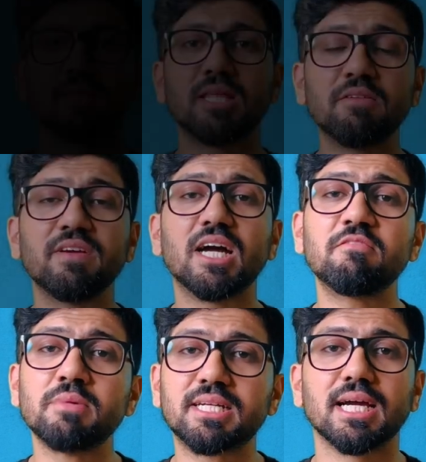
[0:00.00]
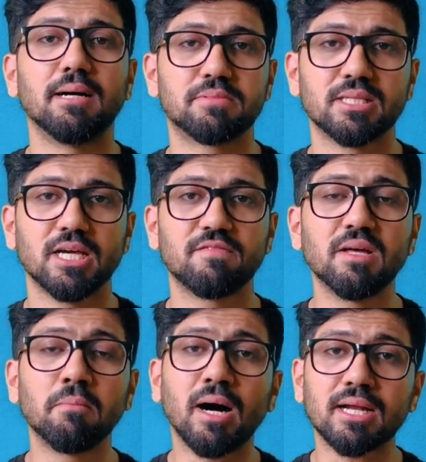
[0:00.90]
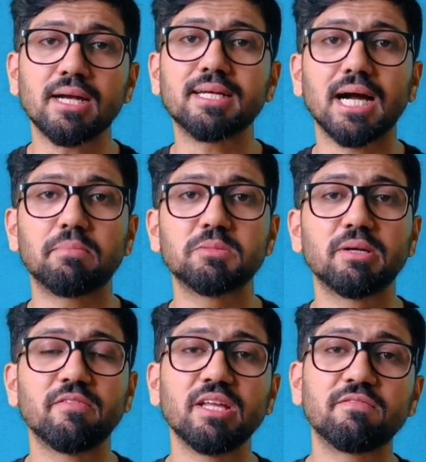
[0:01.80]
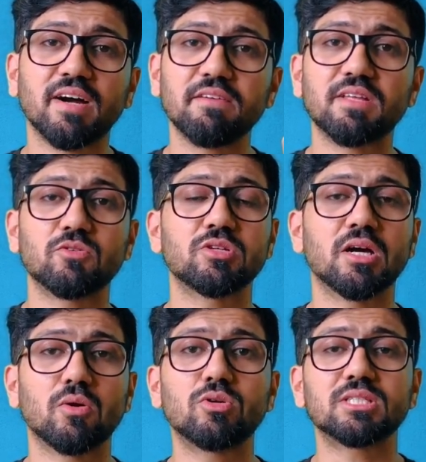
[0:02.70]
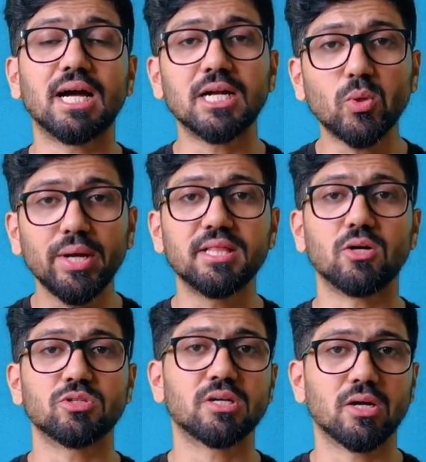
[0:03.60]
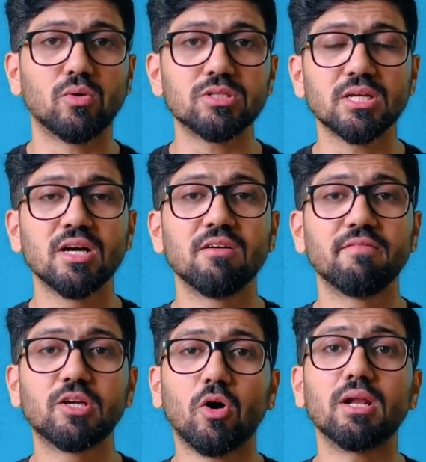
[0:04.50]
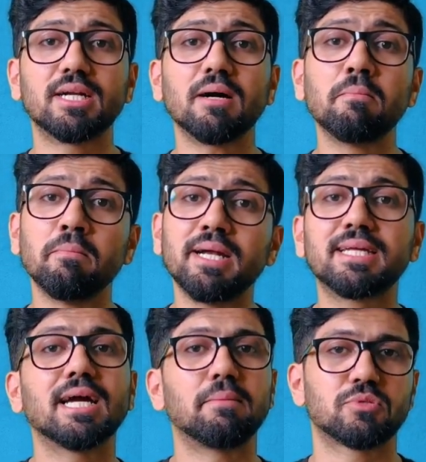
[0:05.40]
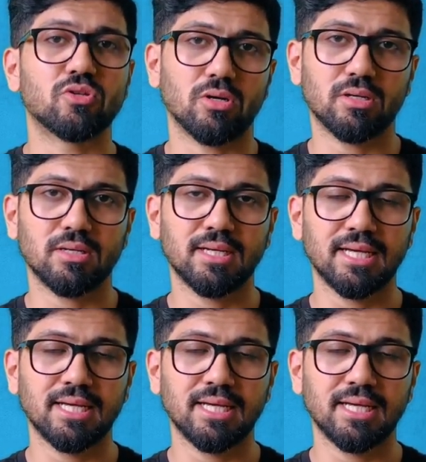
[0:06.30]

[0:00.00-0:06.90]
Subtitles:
Then we have mid caps. If the market cap is between 5,000 crores and 20,000 crores, we call it a mid cap stock.